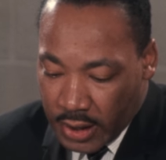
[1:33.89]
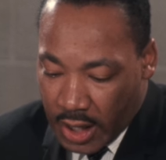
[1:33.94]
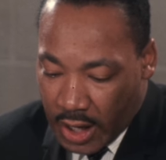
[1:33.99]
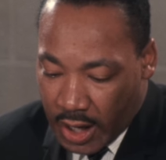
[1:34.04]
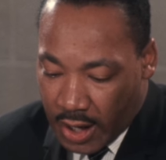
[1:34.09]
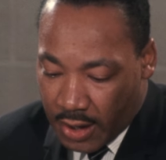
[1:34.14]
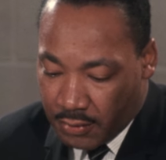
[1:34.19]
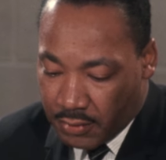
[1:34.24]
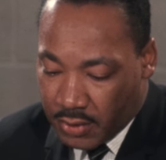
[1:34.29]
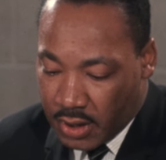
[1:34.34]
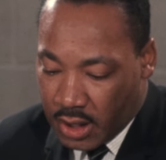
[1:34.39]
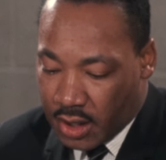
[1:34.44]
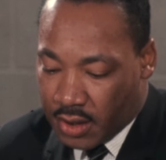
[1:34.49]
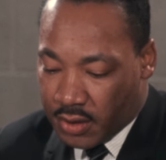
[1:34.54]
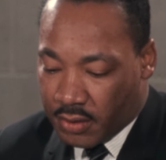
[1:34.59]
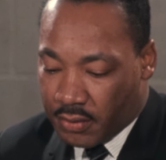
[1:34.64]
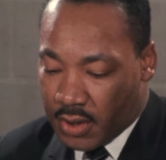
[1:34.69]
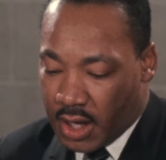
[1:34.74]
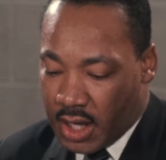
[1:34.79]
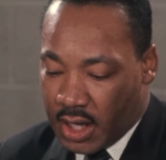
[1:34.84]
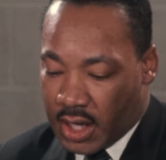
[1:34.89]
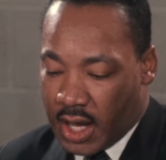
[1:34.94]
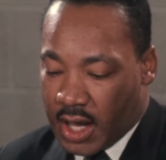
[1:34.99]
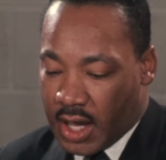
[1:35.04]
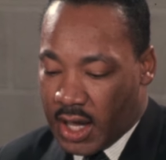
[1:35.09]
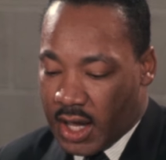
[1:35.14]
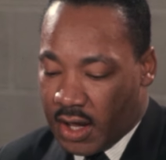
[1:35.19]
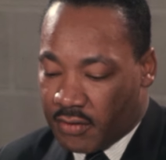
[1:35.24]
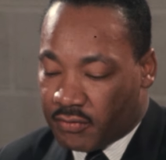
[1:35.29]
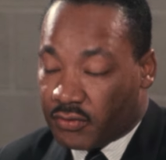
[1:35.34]
I reiterate,
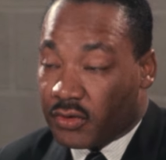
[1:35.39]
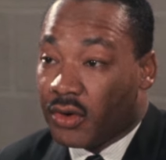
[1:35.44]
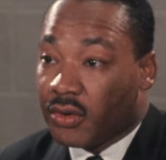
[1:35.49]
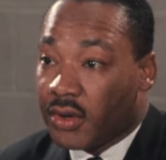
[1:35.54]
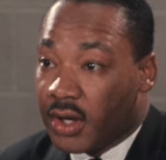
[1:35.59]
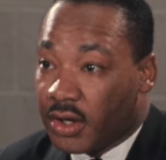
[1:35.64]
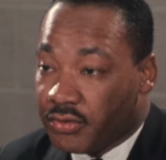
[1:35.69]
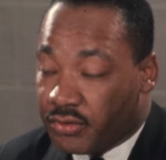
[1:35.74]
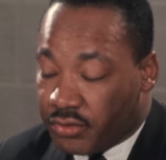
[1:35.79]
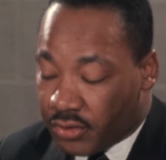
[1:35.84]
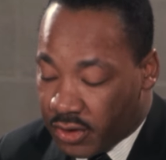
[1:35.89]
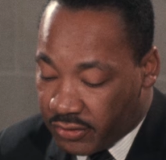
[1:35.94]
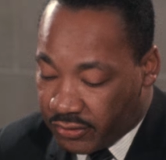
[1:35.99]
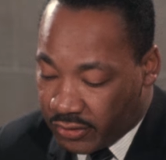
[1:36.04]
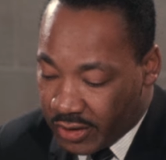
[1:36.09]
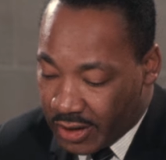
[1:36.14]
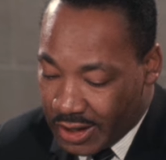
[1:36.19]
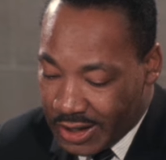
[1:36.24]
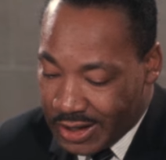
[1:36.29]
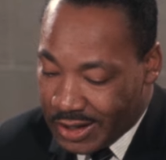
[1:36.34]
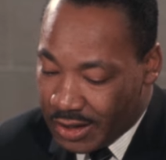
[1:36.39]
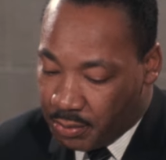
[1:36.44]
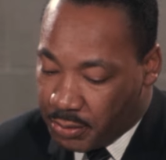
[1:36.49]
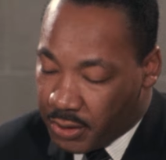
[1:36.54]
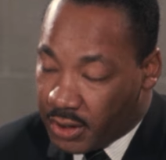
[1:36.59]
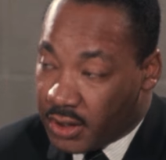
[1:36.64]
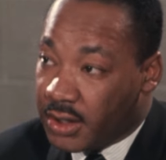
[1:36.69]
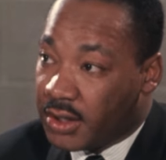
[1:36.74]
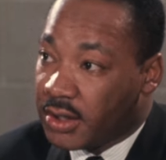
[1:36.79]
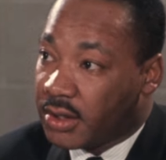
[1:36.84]
I have no interest in any
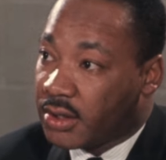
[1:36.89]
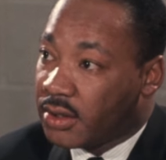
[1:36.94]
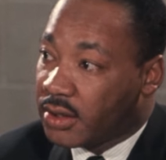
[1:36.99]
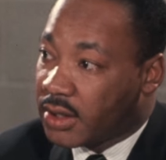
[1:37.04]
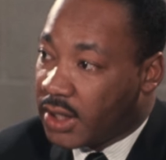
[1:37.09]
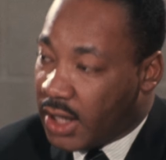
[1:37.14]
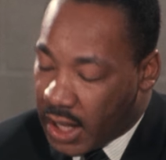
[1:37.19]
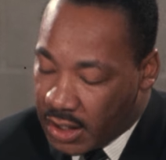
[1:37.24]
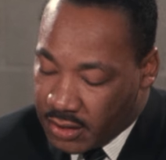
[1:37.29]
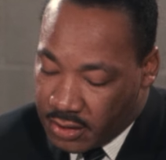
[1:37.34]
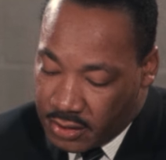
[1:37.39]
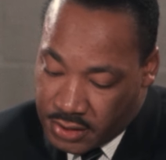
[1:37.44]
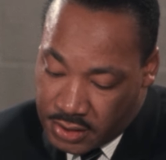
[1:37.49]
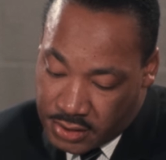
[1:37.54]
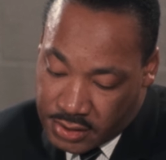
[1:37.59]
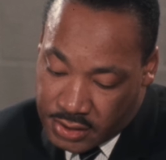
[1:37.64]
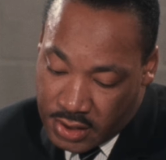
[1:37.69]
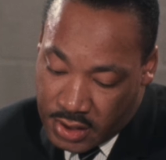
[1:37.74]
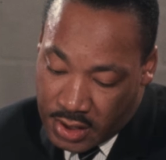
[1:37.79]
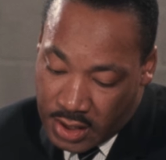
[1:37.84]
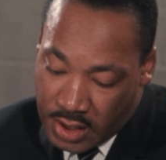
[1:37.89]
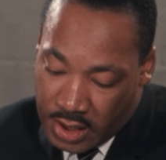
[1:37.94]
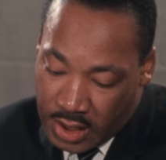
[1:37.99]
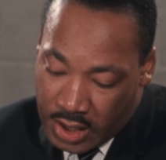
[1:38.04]
political candidacy,